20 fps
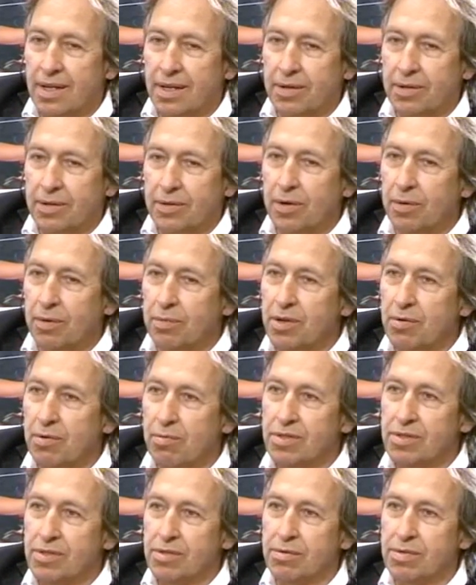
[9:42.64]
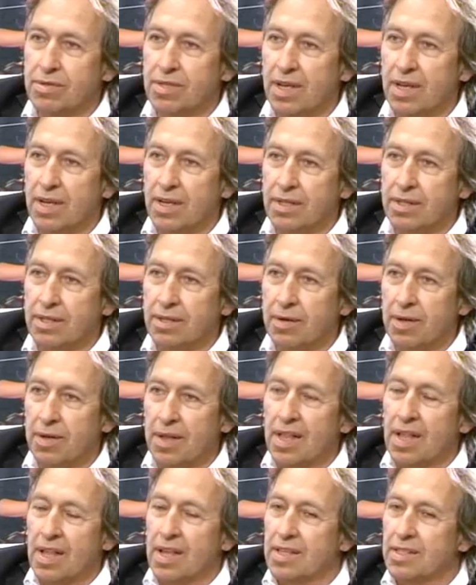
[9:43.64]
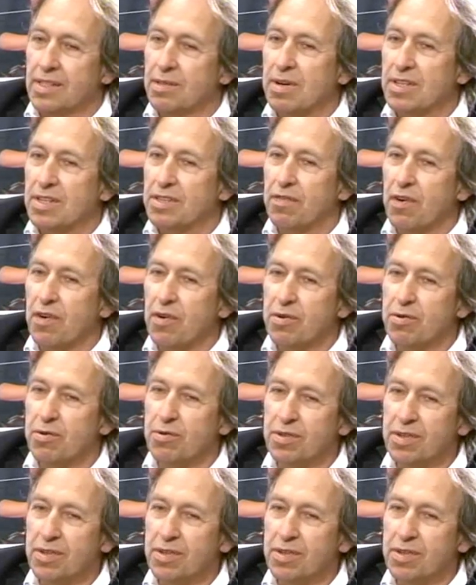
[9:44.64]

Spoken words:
nobody wants to say it. There was a very good